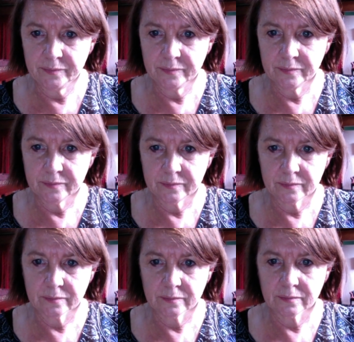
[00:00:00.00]

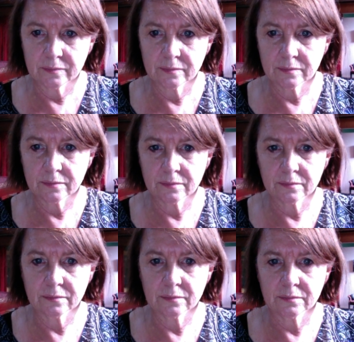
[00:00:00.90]

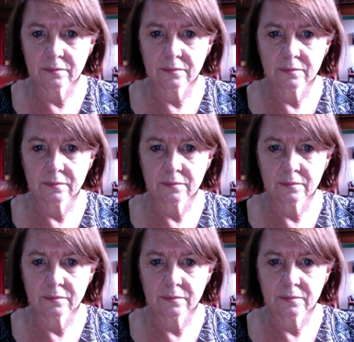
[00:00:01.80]
(no one is talking)